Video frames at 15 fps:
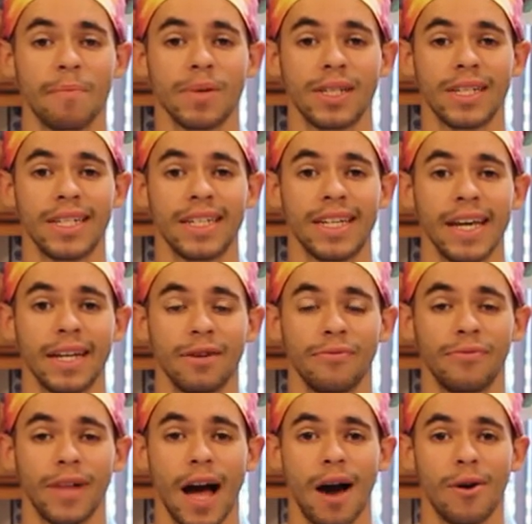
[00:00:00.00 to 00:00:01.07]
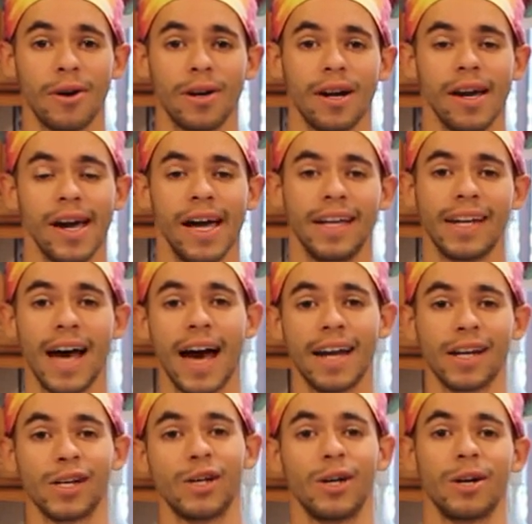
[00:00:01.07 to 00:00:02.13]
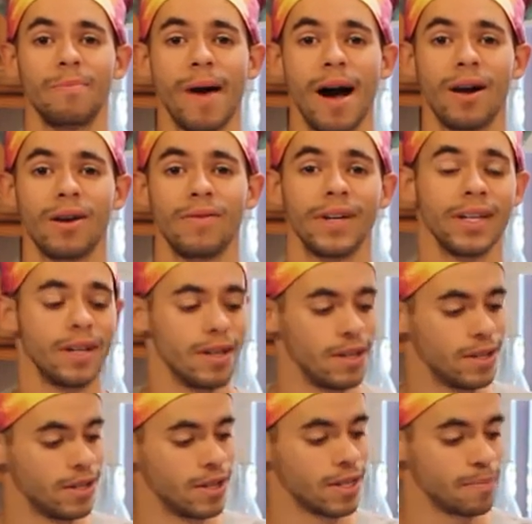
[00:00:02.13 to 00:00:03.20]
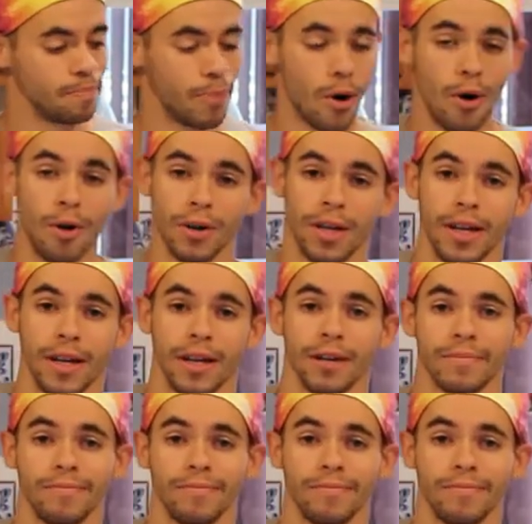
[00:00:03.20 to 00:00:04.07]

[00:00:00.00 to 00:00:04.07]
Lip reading: is to take your flour and add a good amount of it to this bowl here.